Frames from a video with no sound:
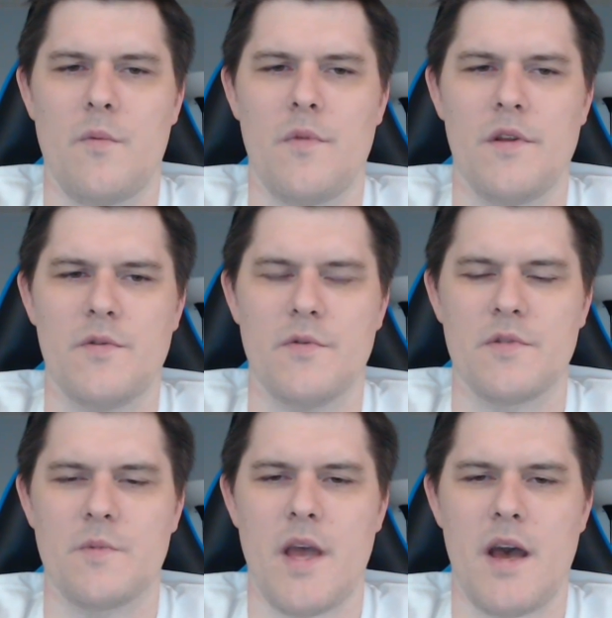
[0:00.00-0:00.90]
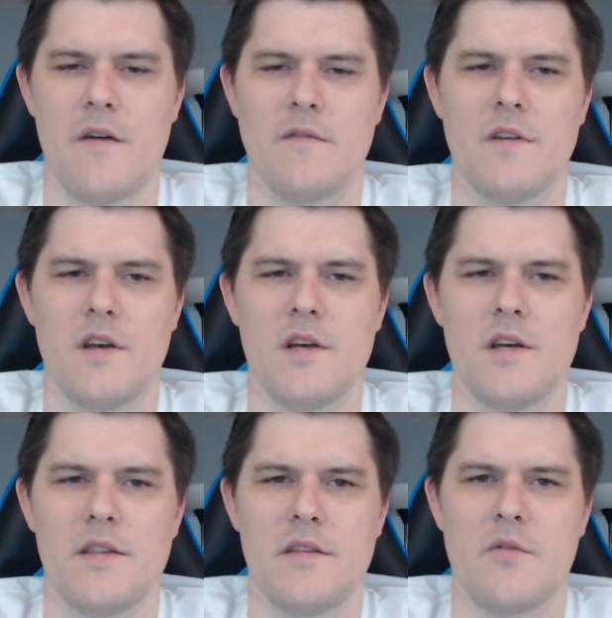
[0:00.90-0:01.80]
the tools we have
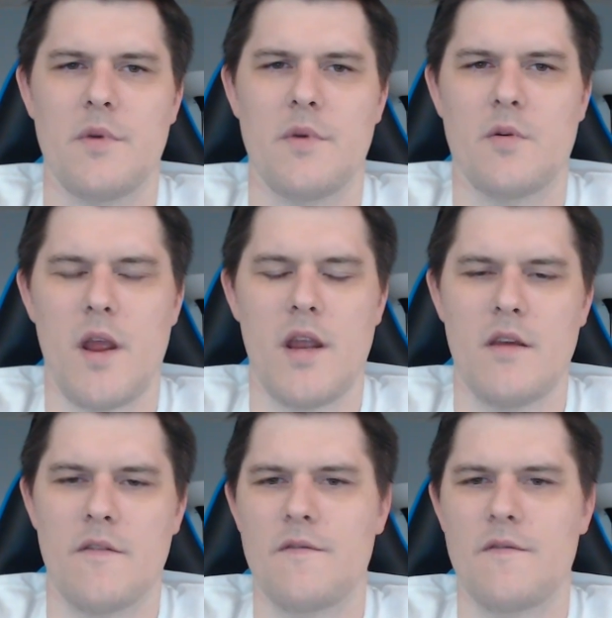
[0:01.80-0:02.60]
that it would be great if,